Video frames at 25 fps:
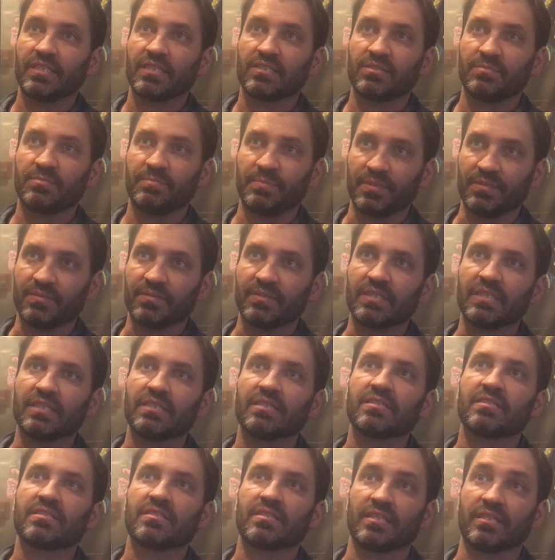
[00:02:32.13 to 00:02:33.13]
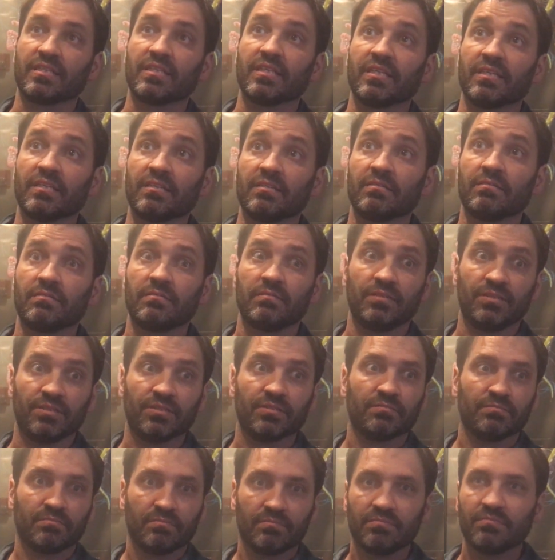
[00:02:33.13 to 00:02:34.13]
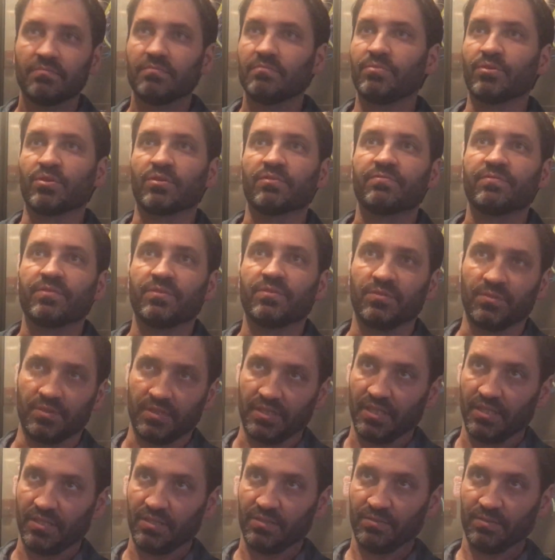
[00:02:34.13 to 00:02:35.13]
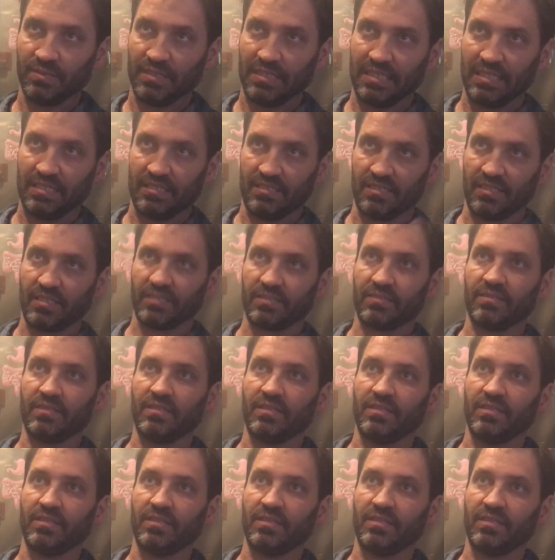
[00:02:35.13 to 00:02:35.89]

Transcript: experience, and then your portfolio, and I was like,